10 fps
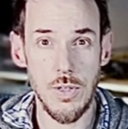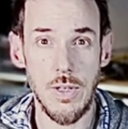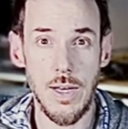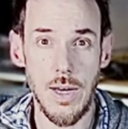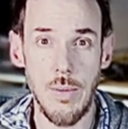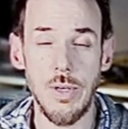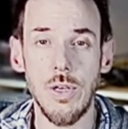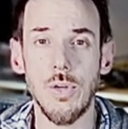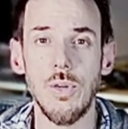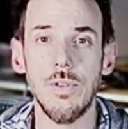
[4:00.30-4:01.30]
the
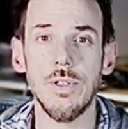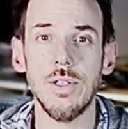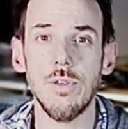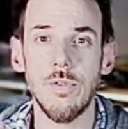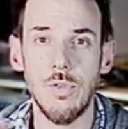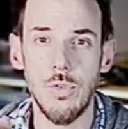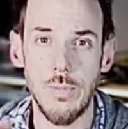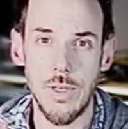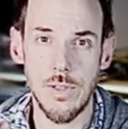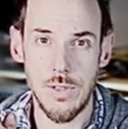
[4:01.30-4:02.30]
dynamic content of your
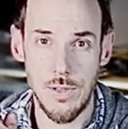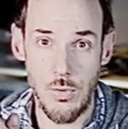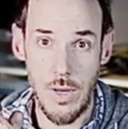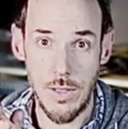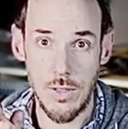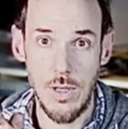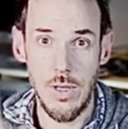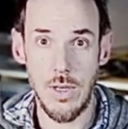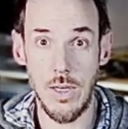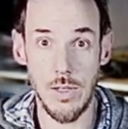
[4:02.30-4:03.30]
mix is right
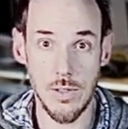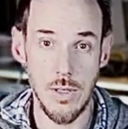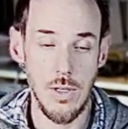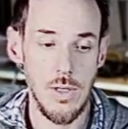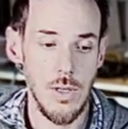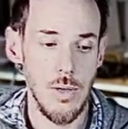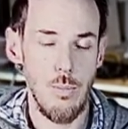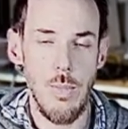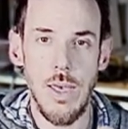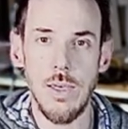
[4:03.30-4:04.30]
is
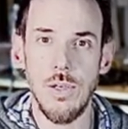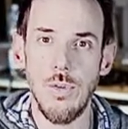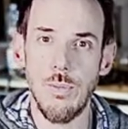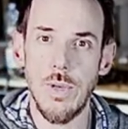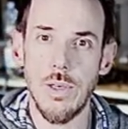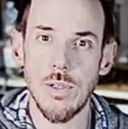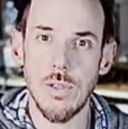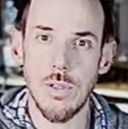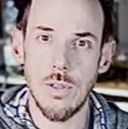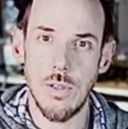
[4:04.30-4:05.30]
make your
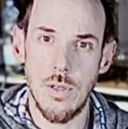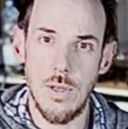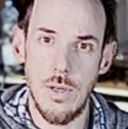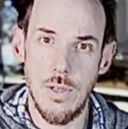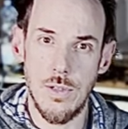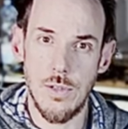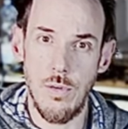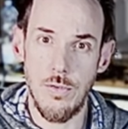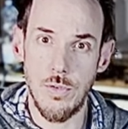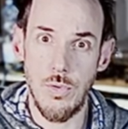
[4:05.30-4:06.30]
mix
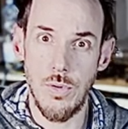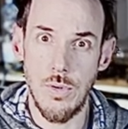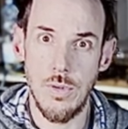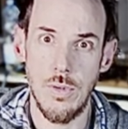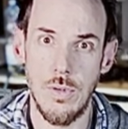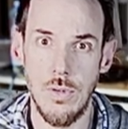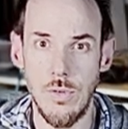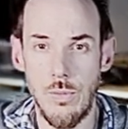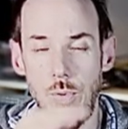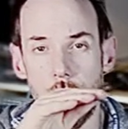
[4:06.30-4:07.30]
softer.
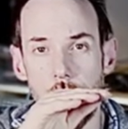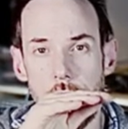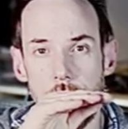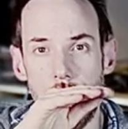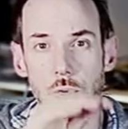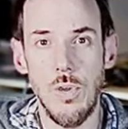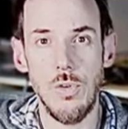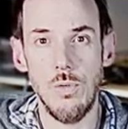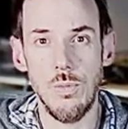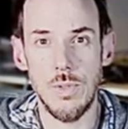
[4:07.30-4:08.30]
So put really the
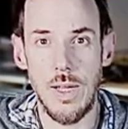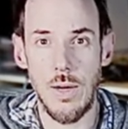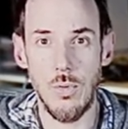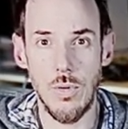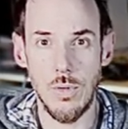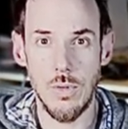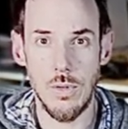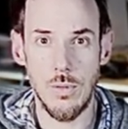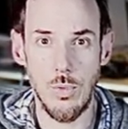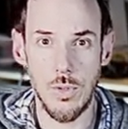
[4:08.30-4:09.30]
volume down.
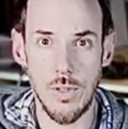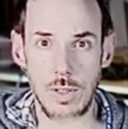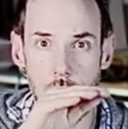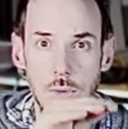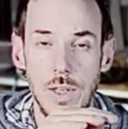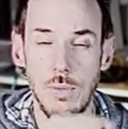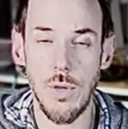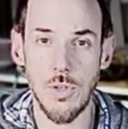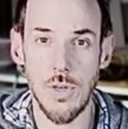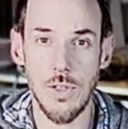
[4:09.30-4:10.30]
Put it down as
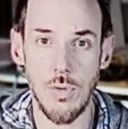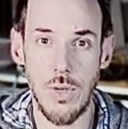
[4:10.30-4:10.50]
much as you